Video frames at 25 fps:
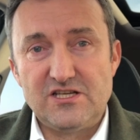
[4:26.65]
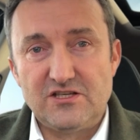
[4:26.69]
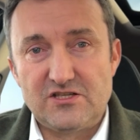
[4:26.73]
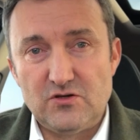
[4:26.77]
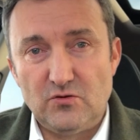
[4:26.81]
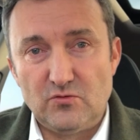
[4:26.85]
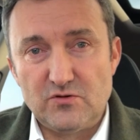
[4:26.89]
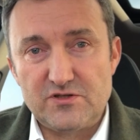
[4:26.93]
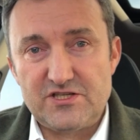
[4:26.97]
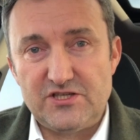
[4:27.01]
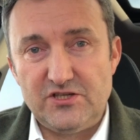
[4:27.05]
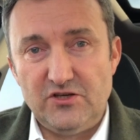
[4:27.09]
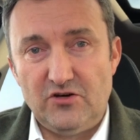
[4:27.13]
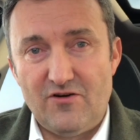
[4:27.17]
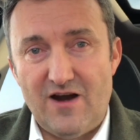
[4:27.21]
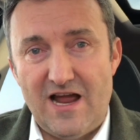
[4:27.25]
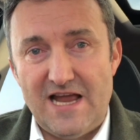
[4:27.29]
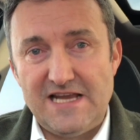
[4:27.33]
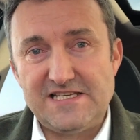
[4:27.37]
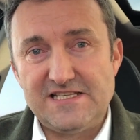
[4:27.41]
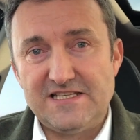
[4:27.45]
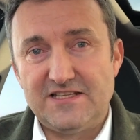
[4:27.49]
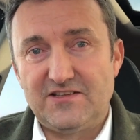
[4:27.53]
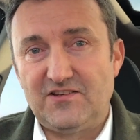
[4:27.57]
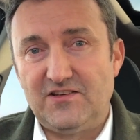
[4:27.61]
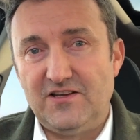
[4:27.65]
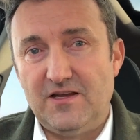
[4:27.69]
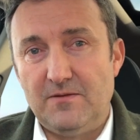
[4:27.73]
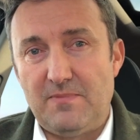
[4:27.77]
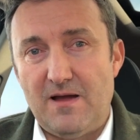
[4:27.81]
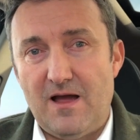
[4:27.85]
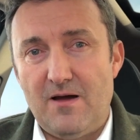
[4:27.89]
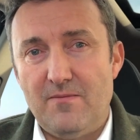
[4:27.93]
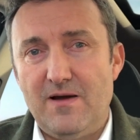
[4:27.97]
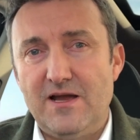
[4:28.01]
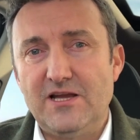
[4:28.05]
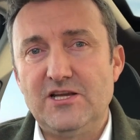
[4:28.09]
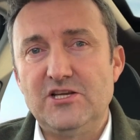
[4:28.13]
to talk to your agency
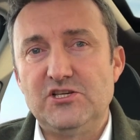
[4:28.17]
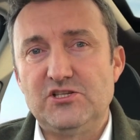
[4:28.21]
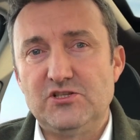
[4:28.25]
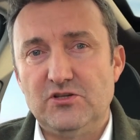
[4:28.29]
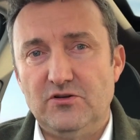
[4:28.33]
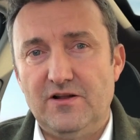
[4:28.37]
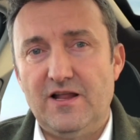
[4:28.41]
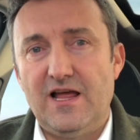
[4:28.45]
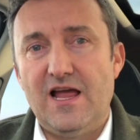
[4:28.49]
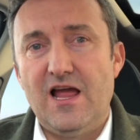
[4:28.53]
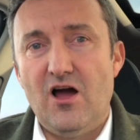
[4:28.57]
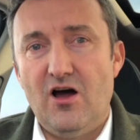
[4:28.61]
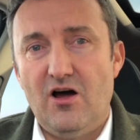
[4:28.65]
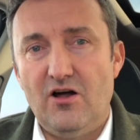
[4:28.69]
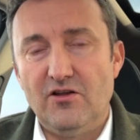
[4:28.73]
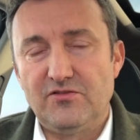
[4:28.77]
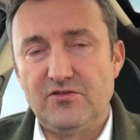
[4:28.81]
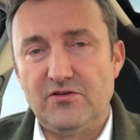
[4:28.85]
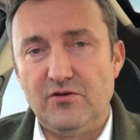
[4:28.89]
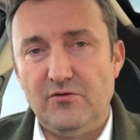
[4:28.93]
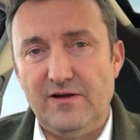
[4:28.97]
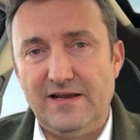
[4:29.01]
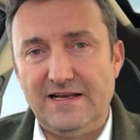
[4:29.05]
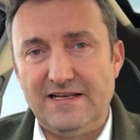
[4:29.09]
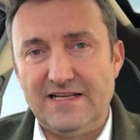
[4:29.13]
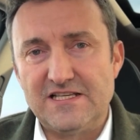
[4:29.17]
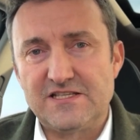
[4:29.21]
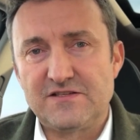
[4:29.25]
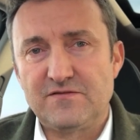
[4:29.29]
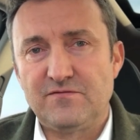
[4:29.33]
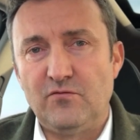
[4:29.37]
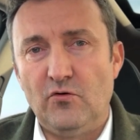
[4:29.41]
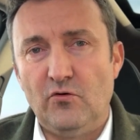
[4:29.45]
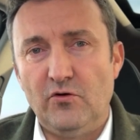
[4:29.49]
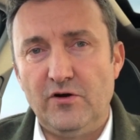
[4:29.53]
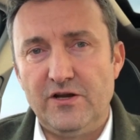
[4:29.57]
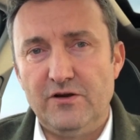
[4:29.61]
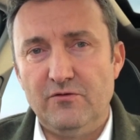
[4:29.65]
about making sure they are doing this
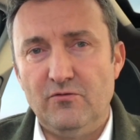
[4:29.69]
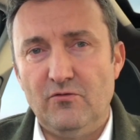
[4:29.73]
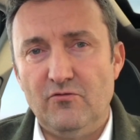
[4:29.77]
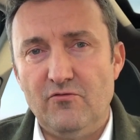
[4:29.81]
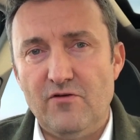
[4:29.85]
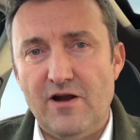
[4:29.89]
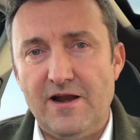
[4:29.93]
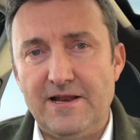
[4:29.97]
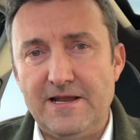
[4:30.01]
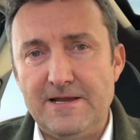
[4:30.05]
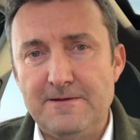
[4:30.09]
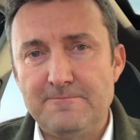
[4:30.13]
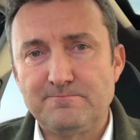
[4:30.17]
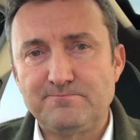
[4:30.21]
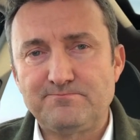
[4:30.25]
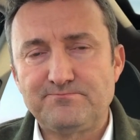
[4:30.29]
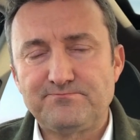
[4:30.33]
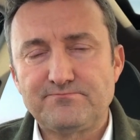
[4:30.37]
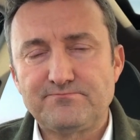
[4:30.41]
for you already.